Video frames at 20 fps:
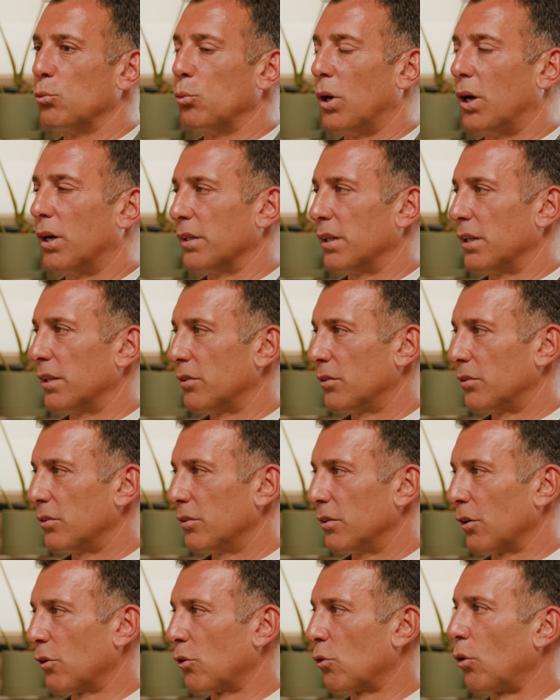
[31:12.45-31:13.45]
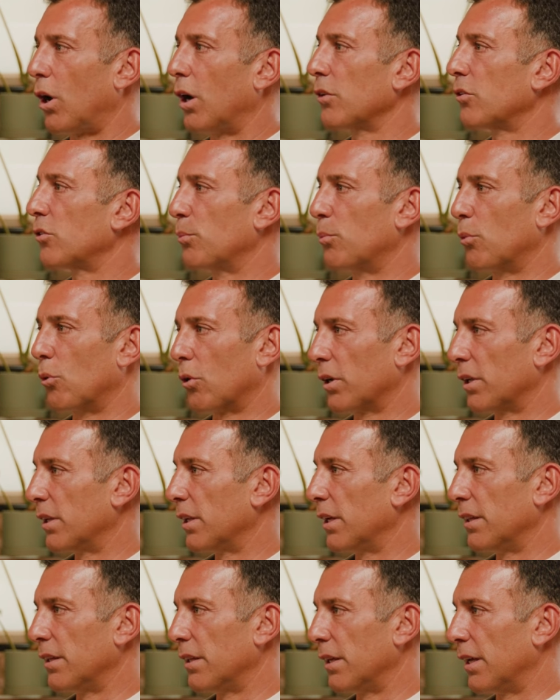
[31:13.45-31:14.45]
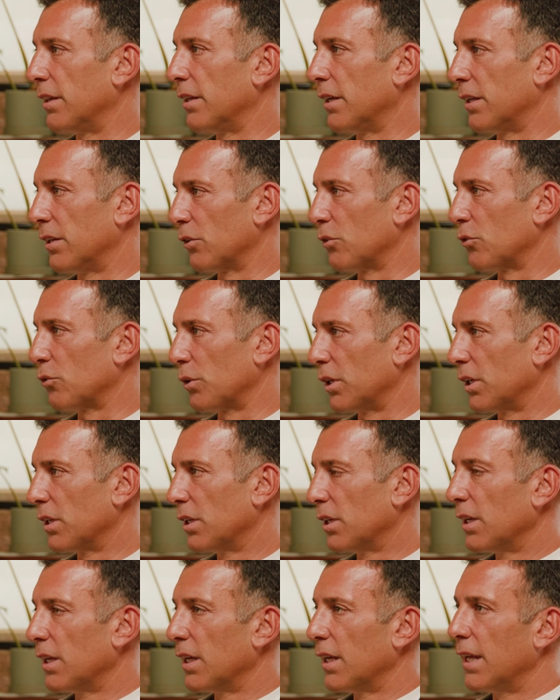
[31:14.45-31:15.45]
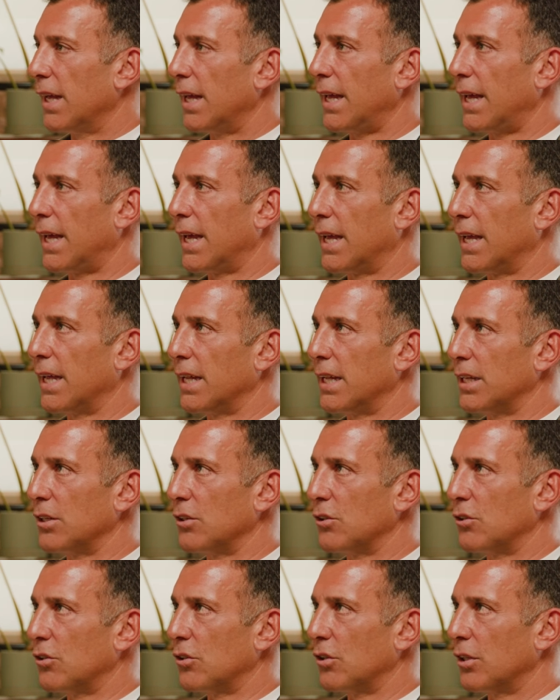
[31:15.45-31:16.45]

wellness across the board in the industry. And